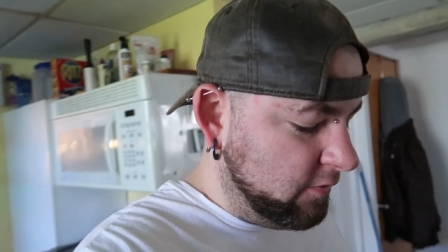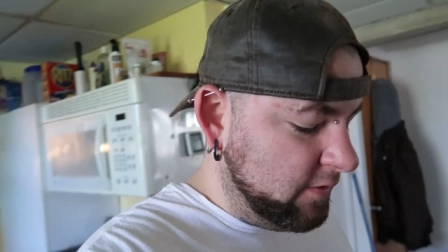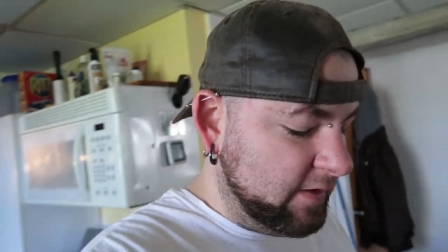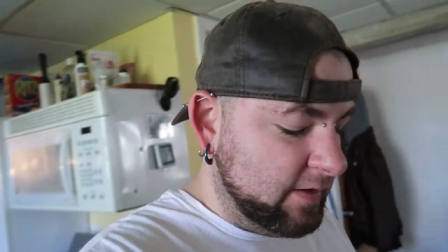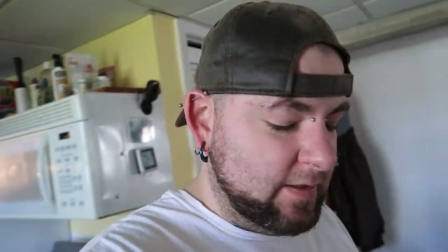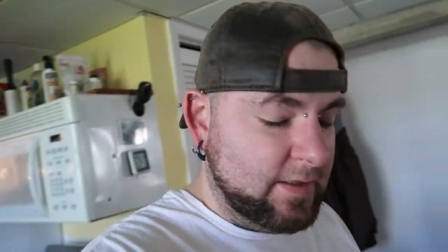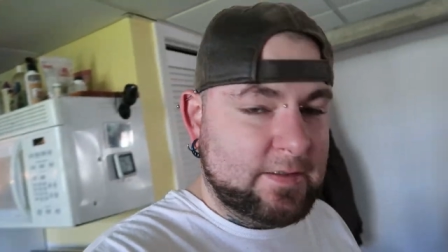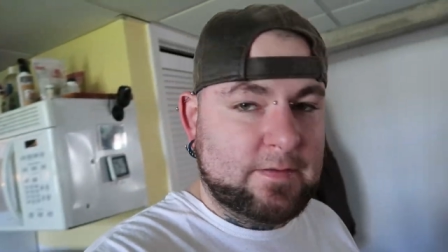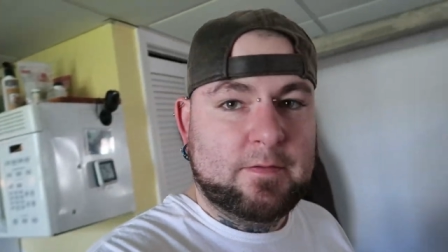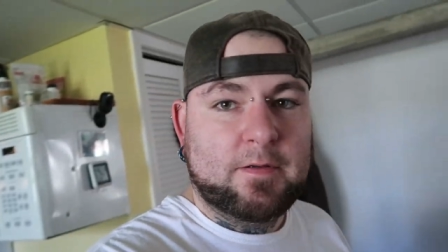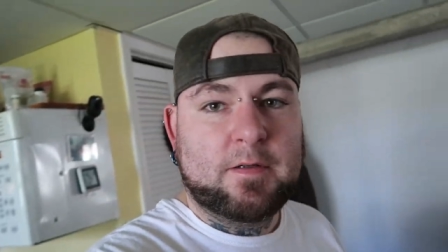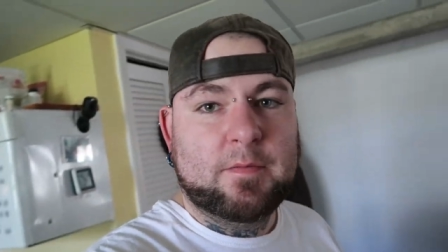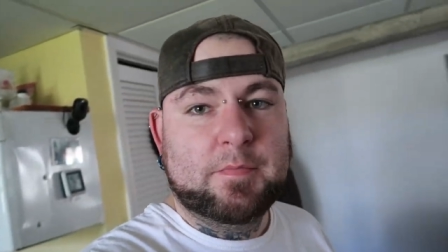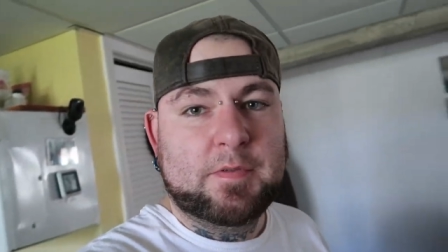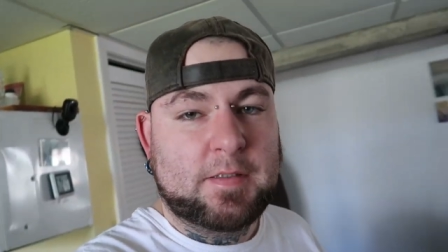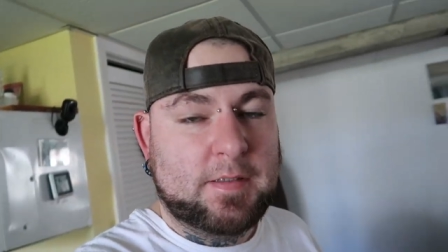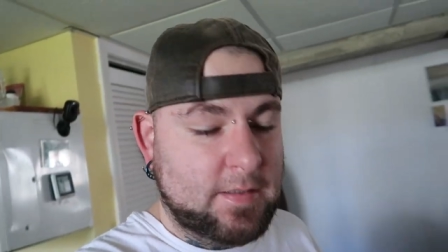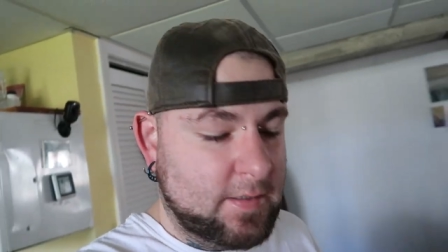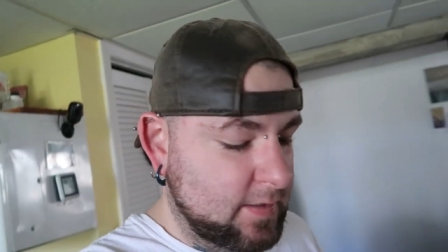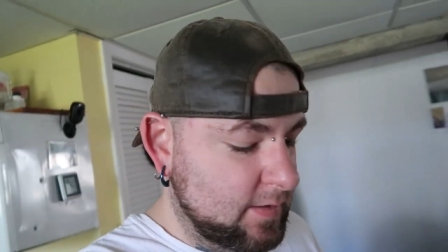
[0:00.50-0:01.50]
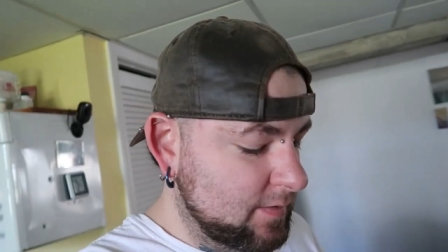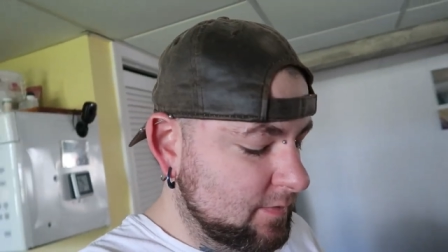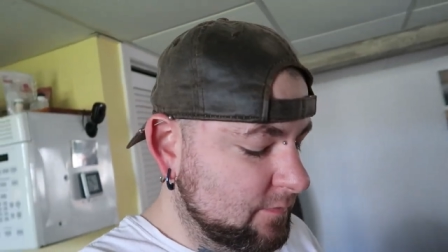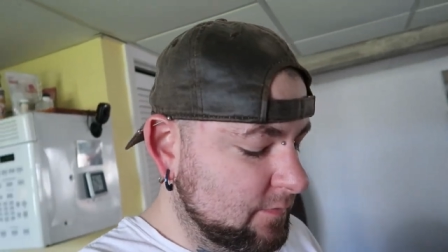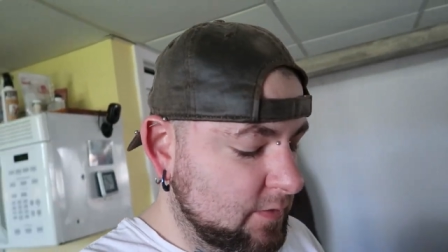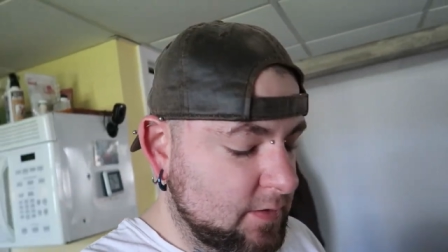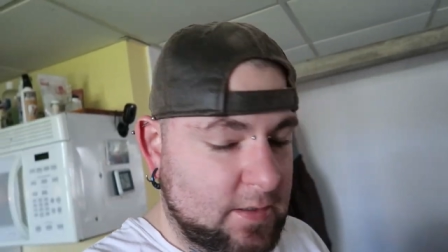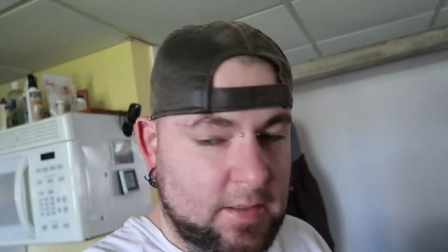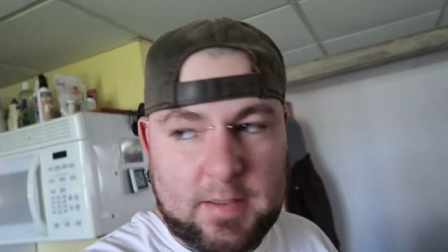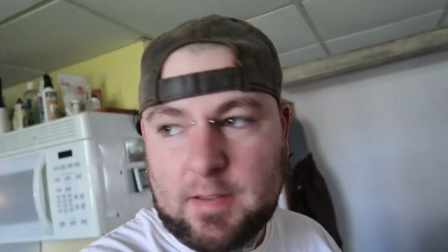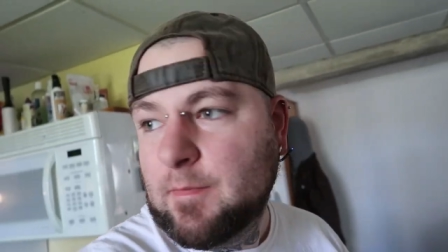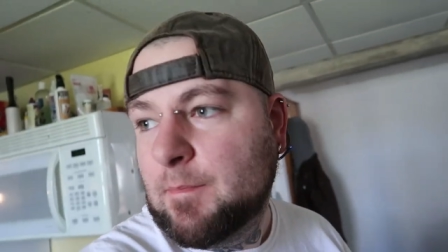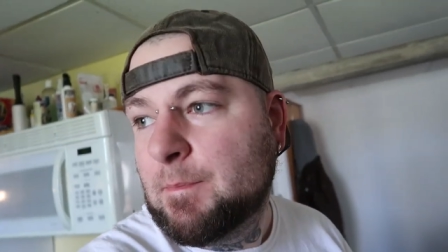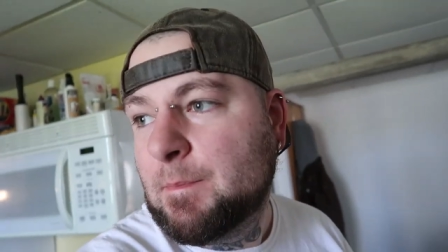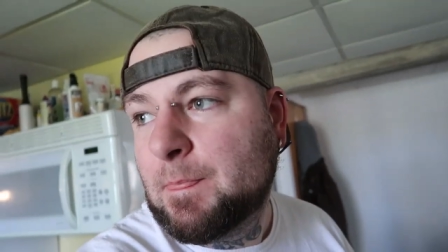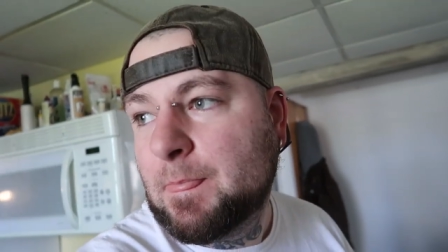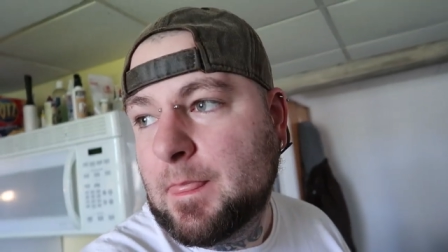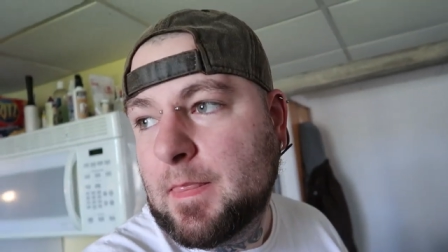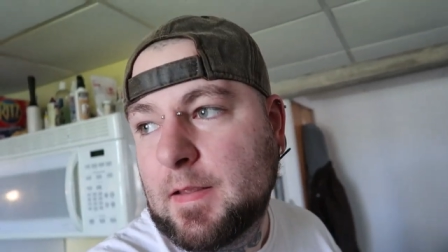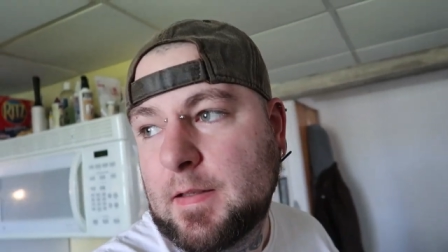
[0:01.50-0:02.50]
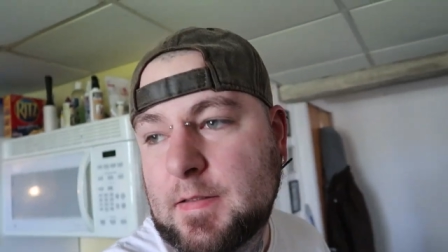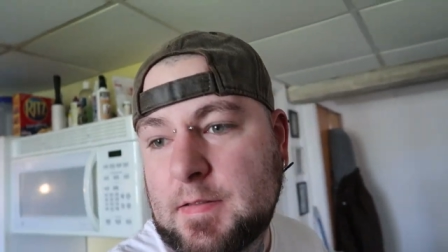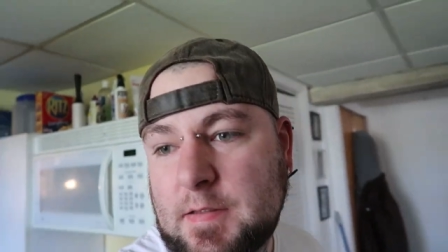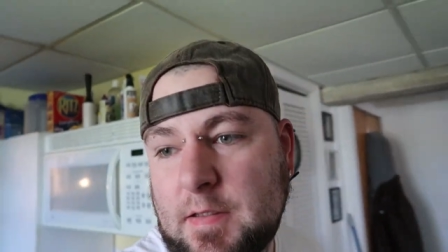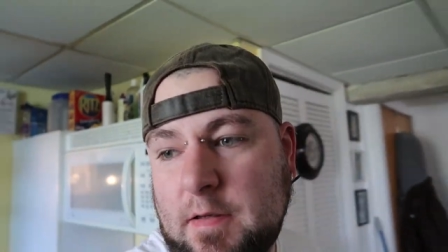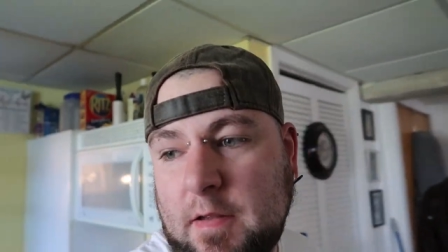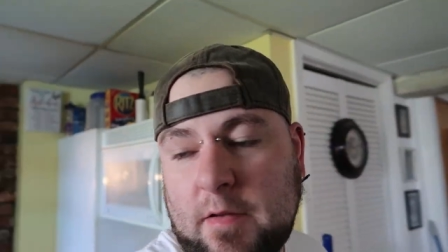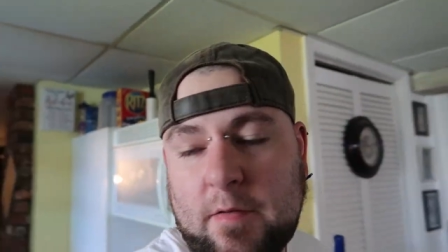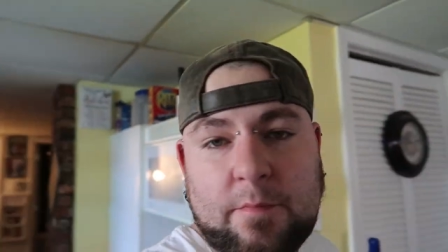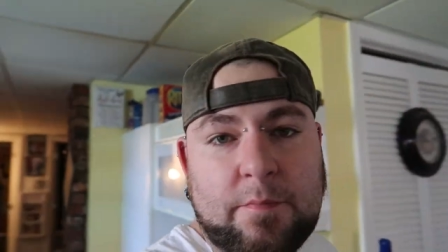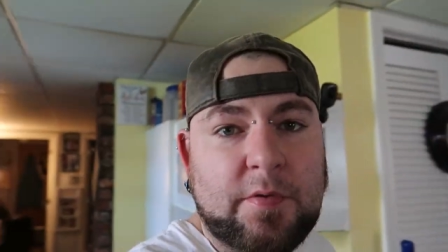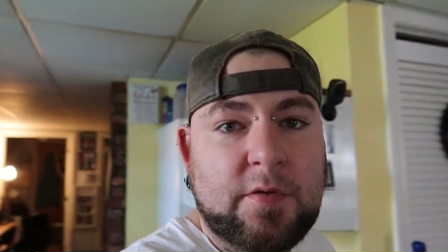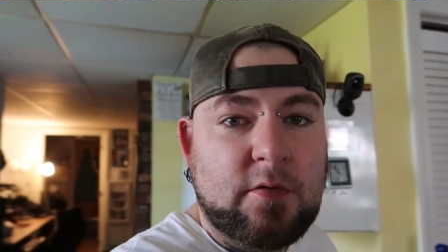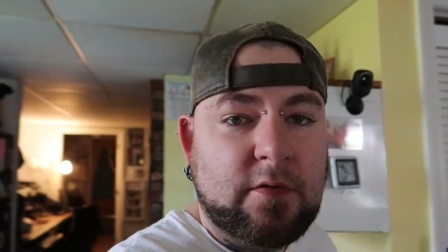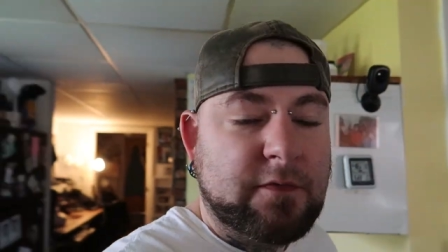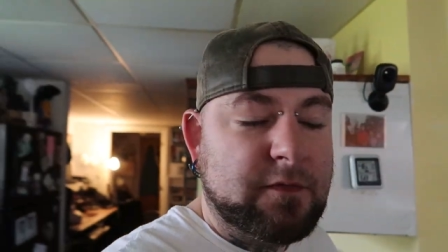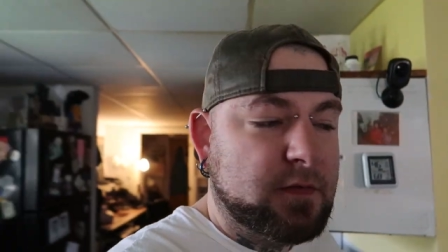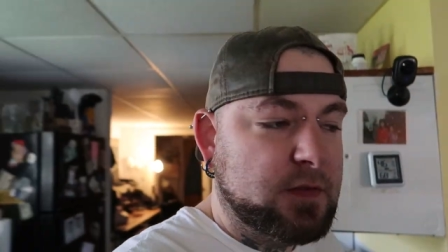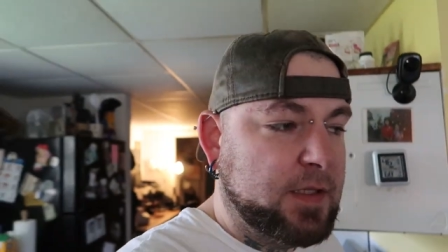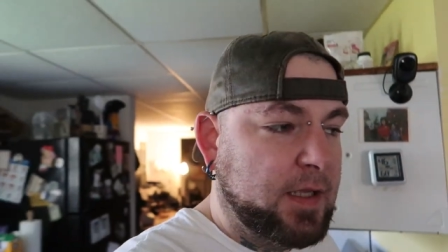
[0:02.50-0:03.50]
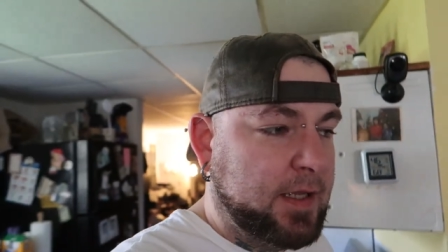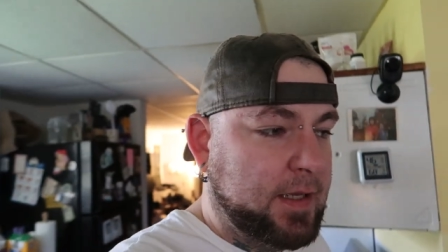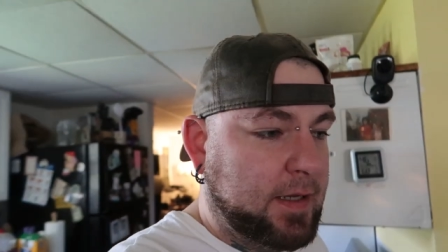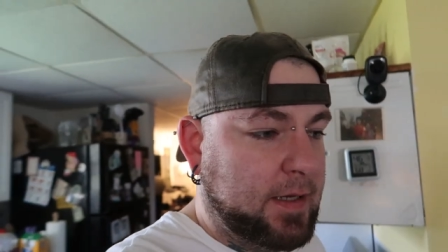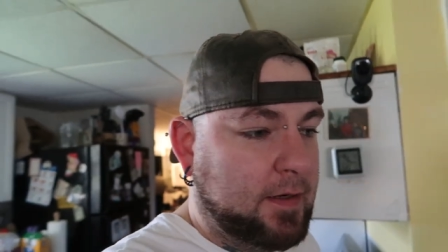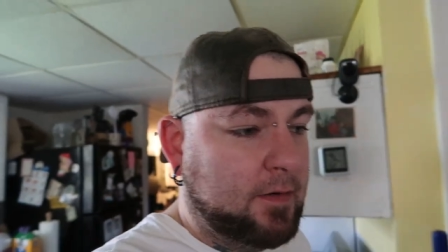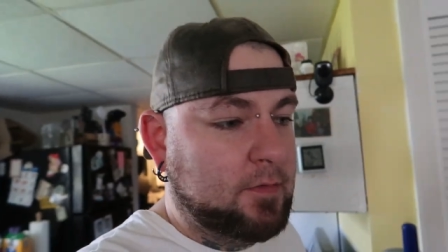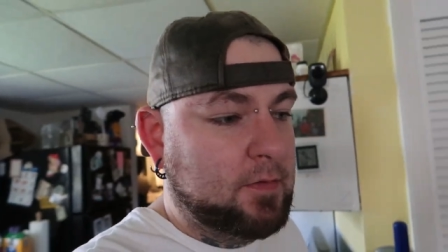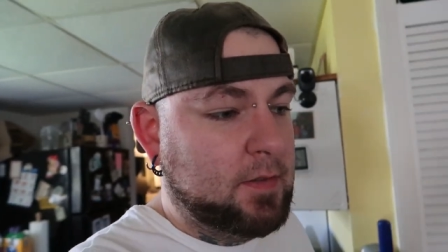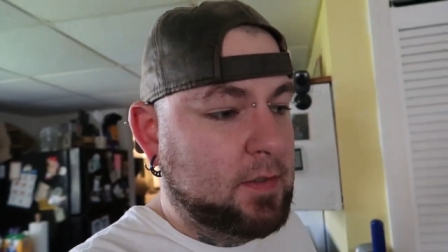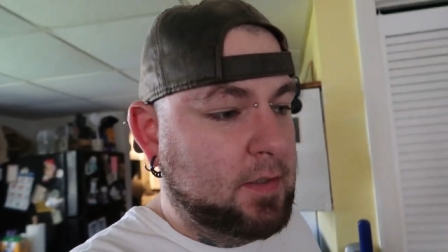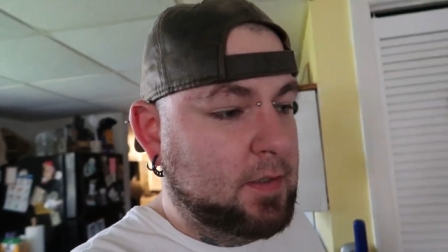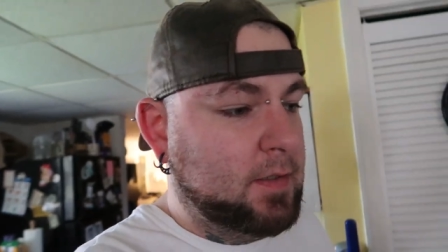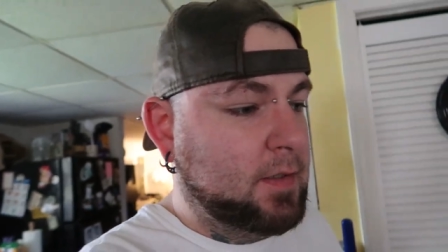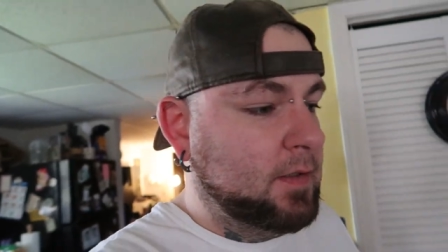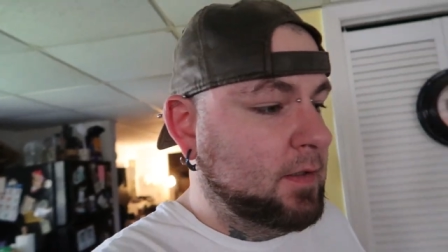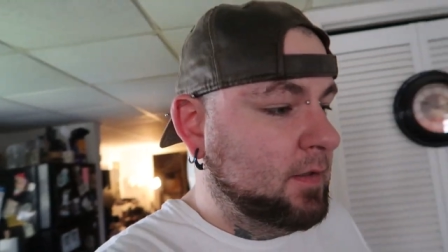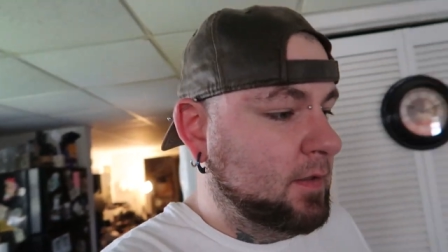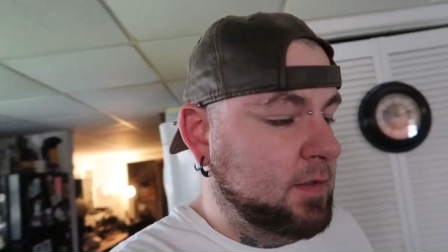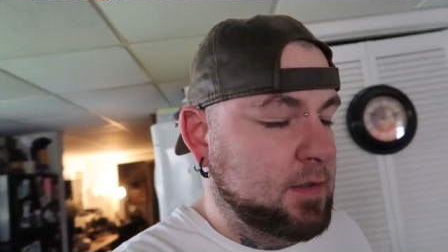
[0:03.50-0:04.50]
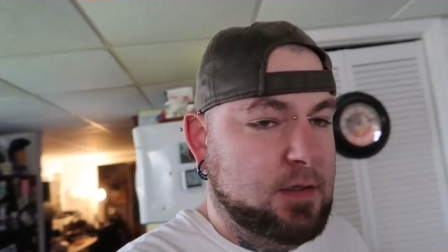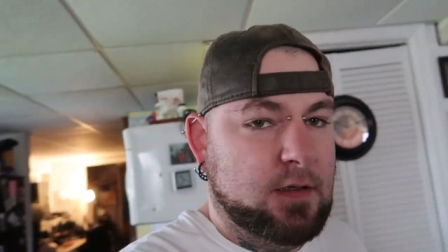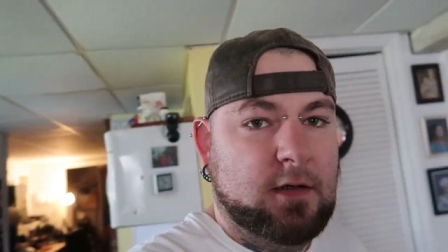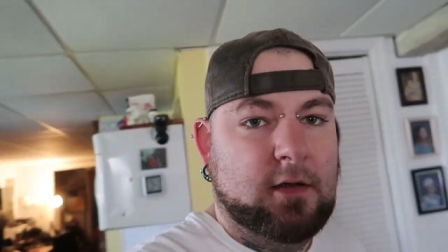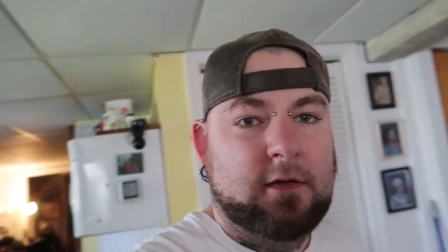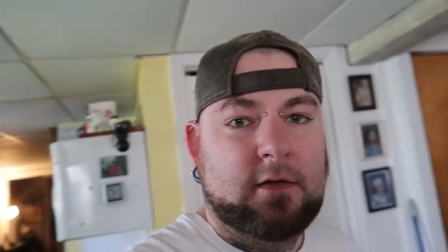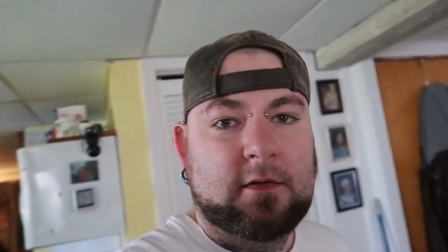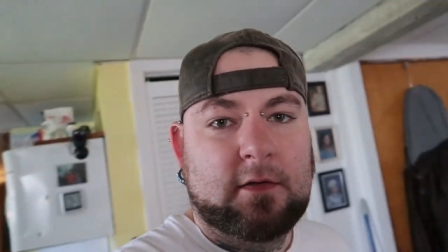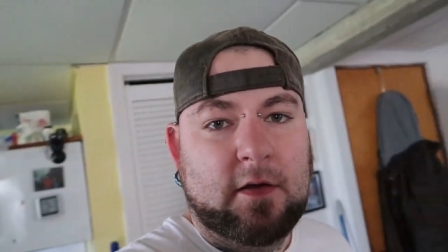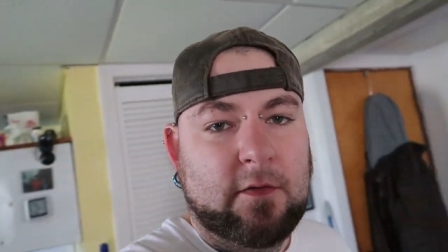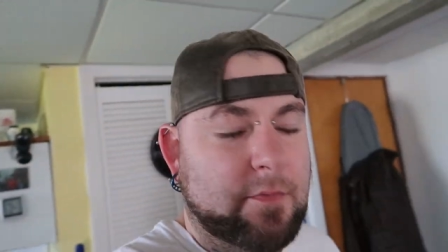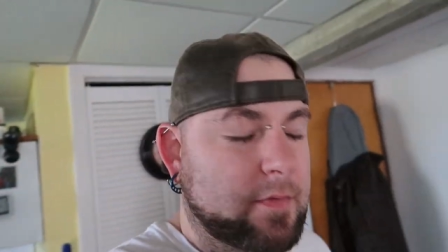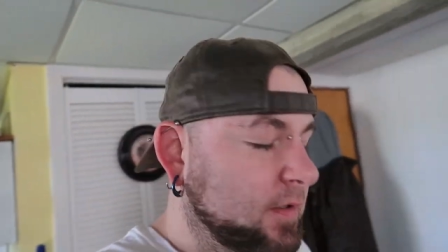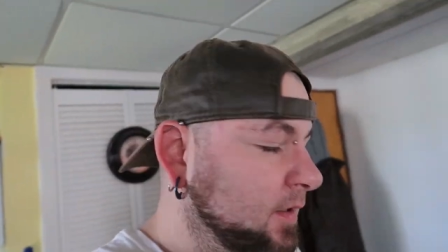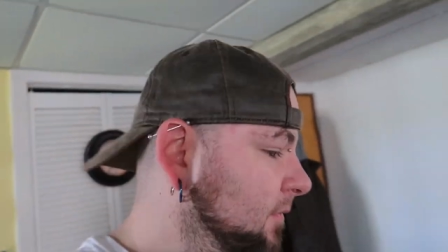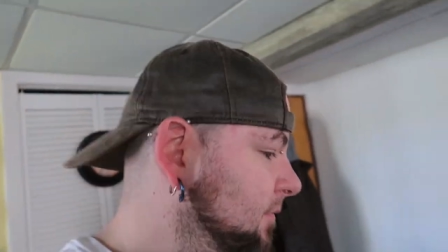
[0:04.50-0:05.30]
morning guys, welcome to today's vlog. It is another beautiful day out. Uh, I've been